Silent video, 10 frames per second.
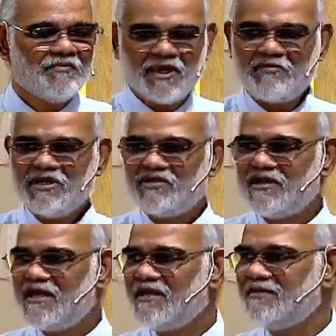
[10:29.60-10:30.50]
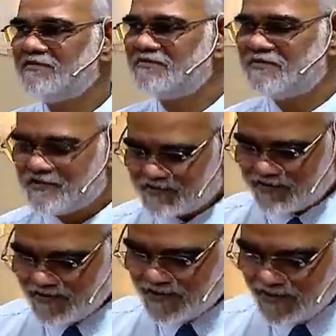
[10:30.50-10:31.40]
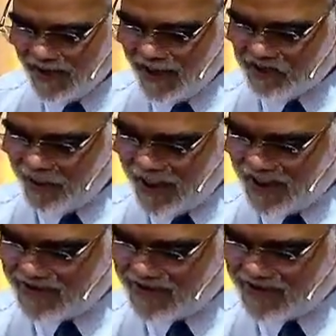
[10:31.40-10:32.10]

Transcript: And maybe today, as we